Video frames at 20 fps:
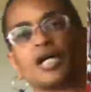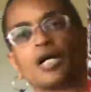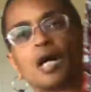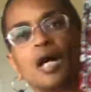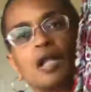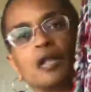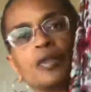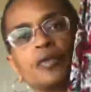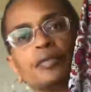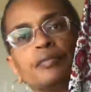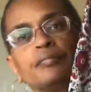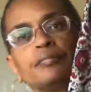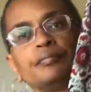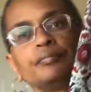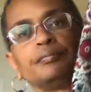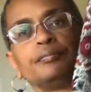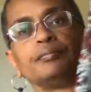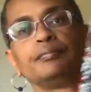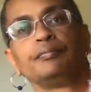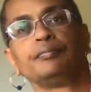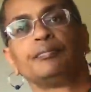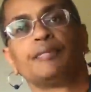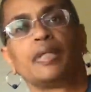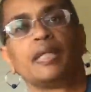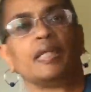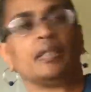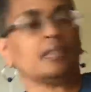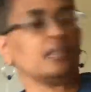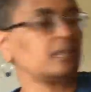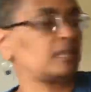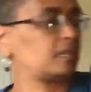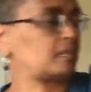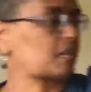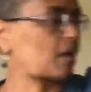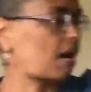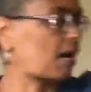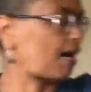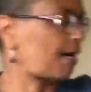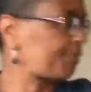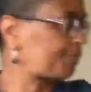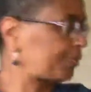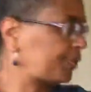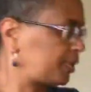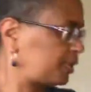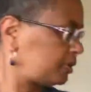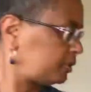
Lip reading: color in this top.